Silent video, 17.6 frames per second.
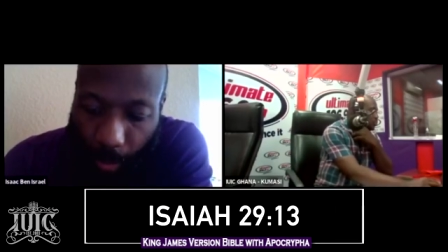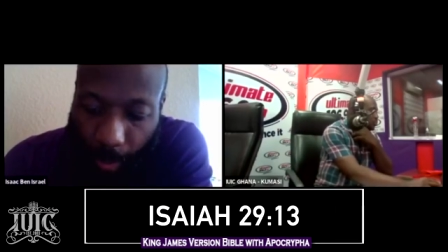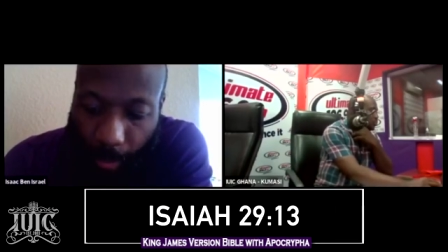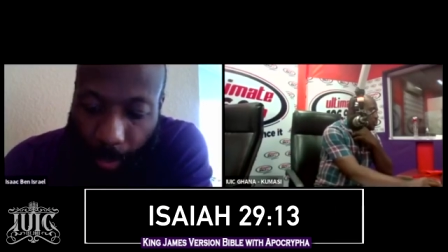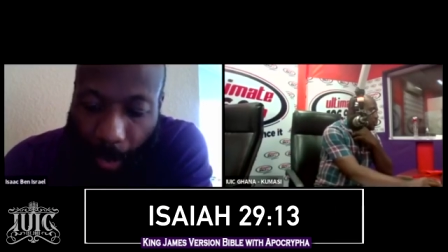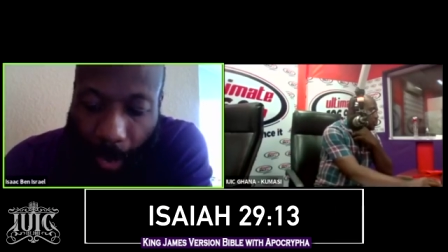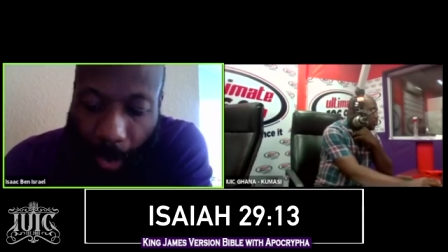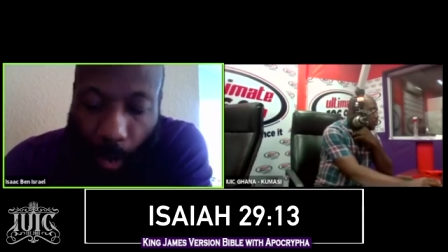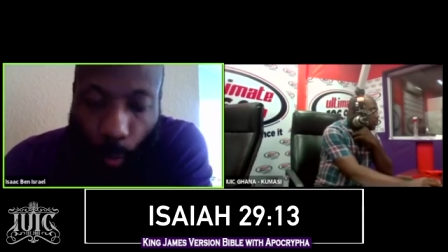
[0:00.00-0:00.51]

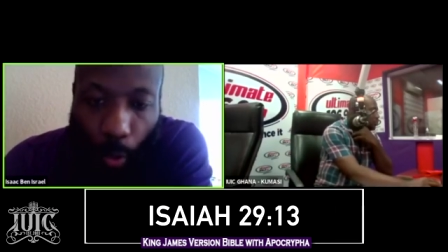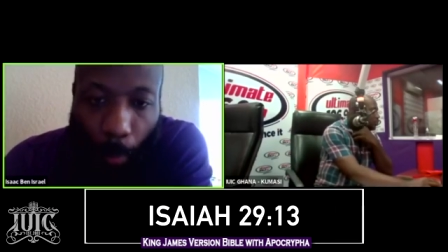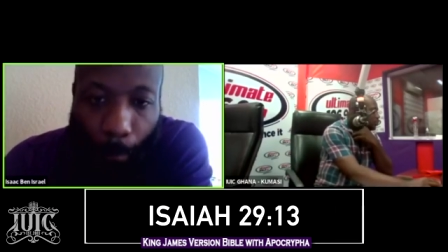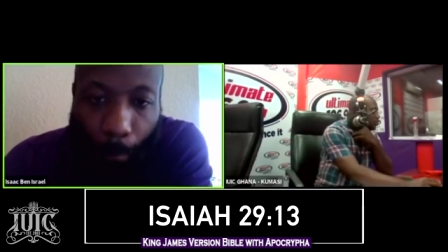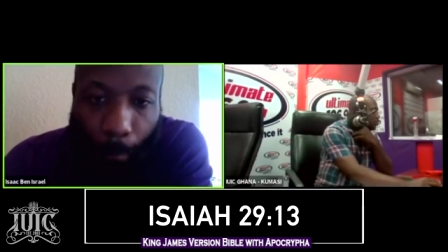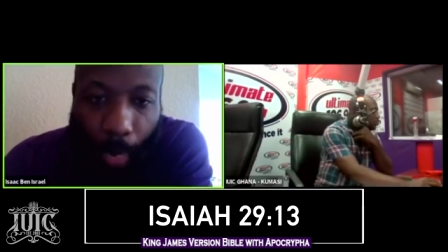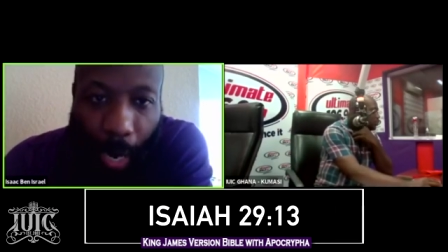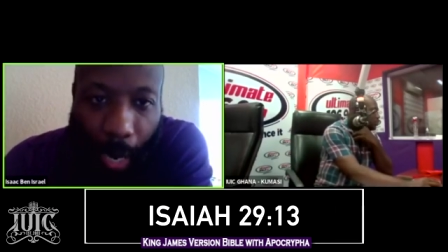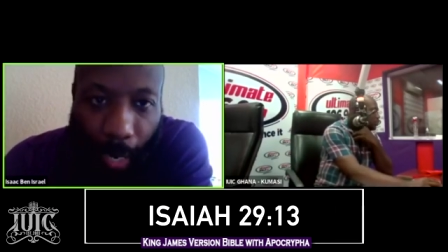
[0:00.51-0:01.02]
And our
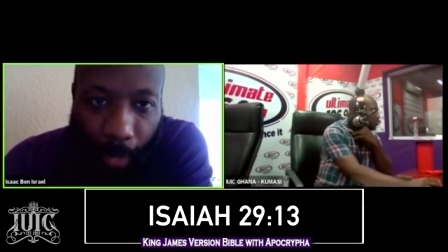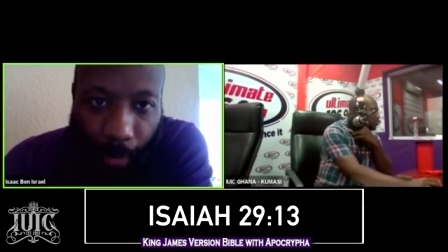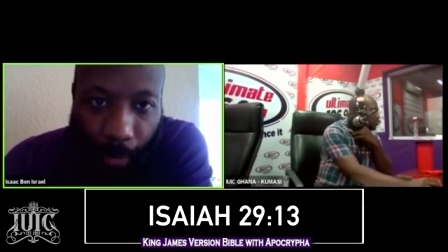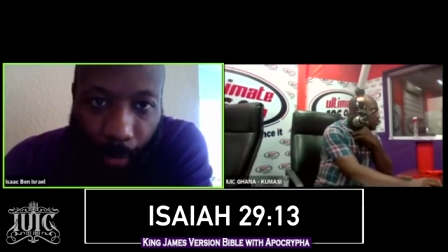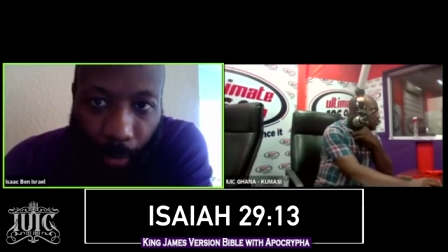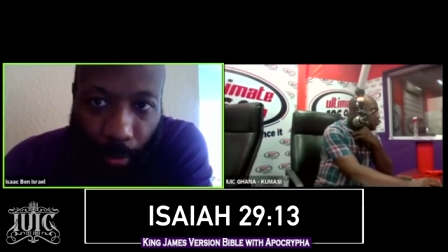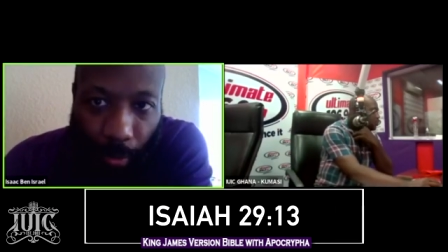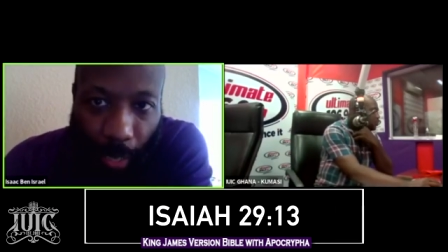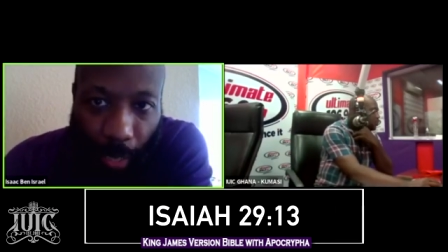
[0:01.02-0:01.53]

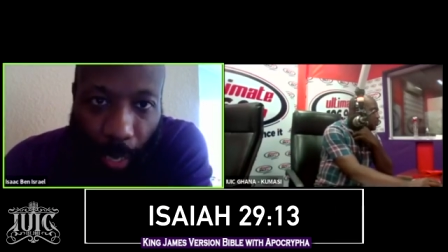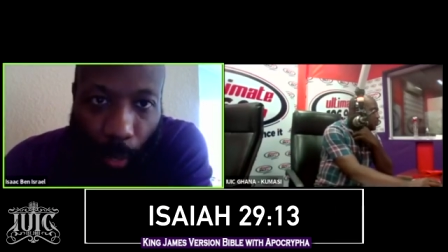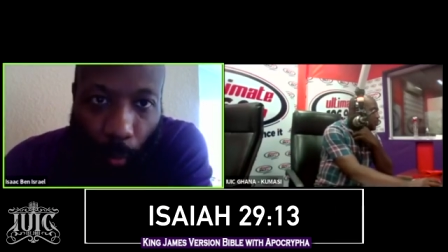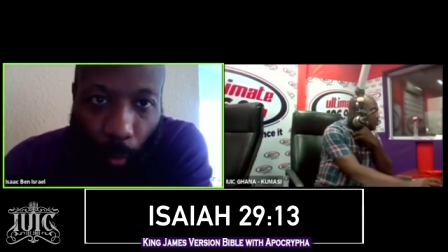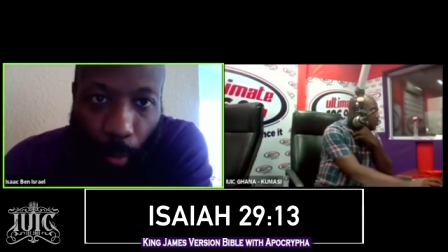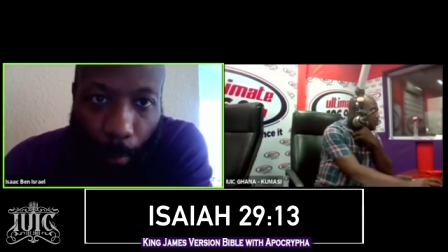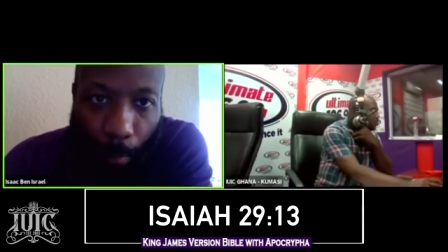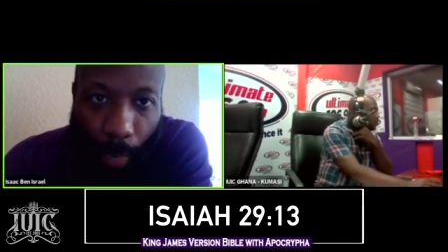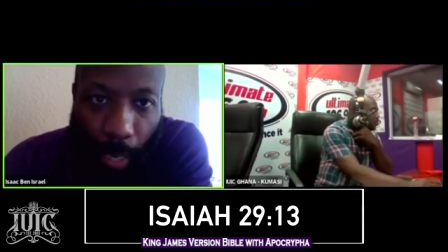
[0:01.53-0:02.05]
mind,
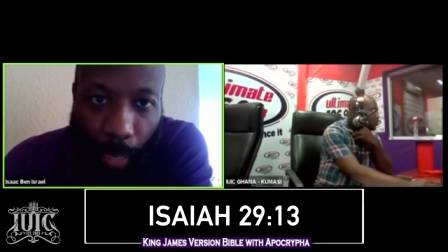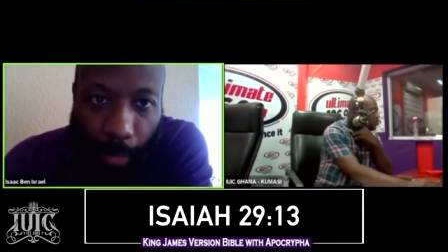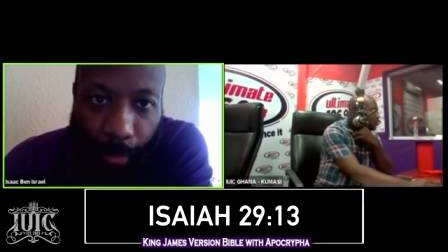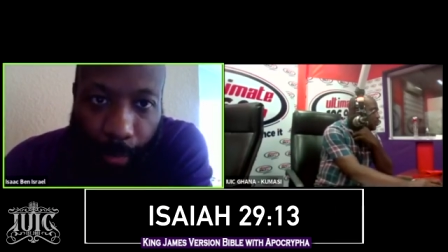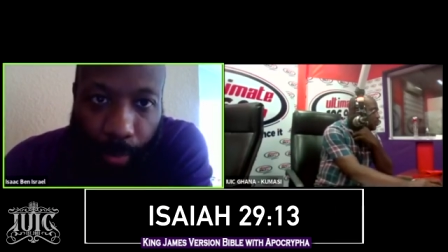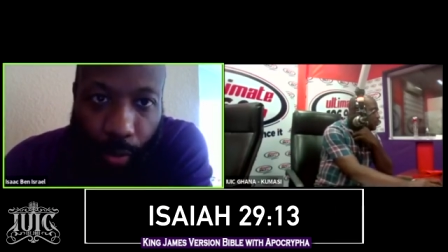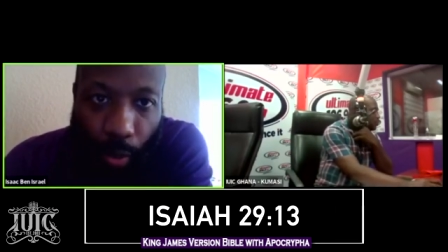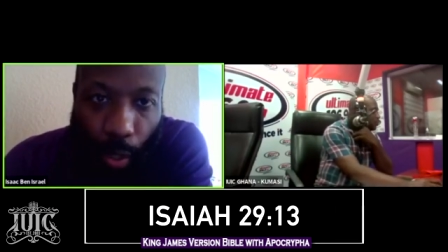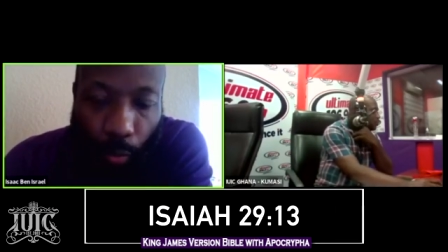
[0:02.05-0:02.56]
our
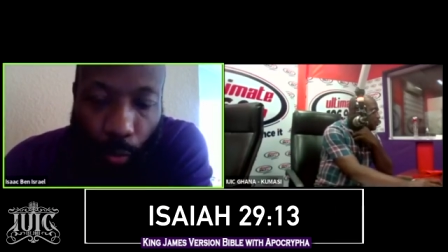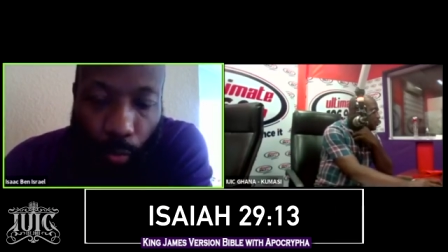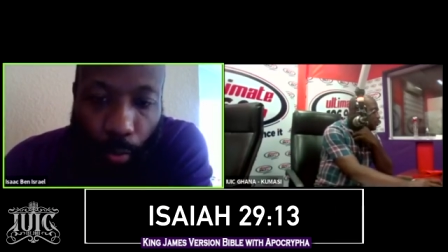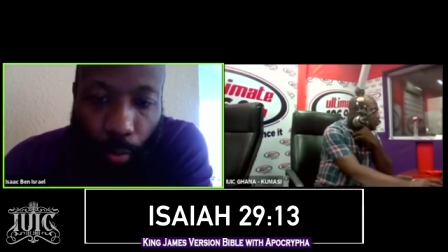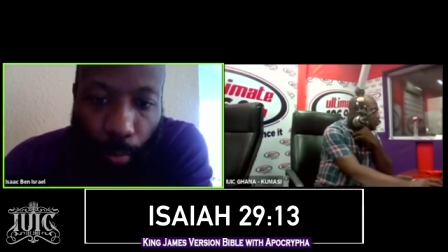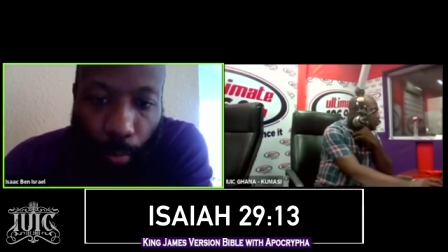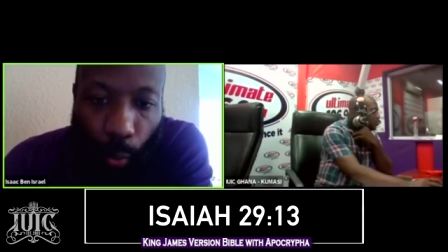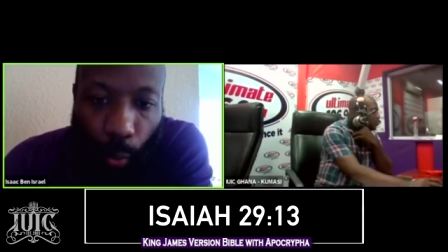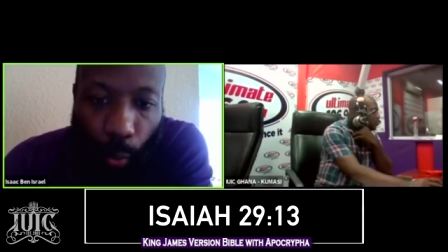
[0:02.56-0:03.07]
minds are
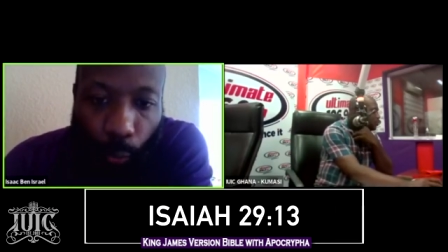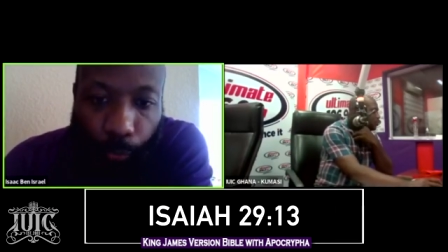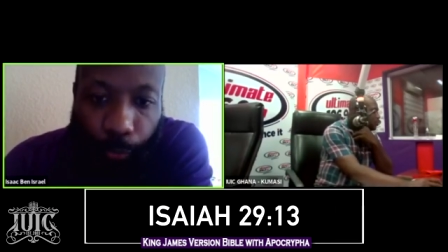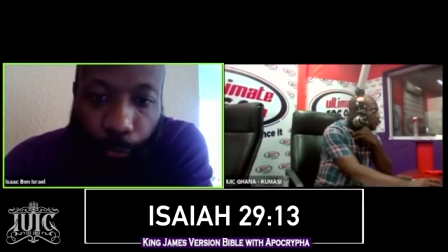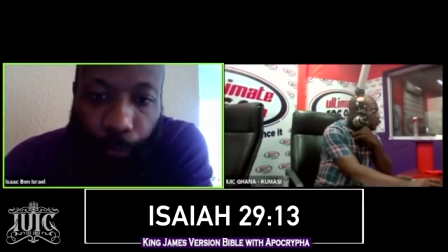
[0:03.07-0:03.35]
removed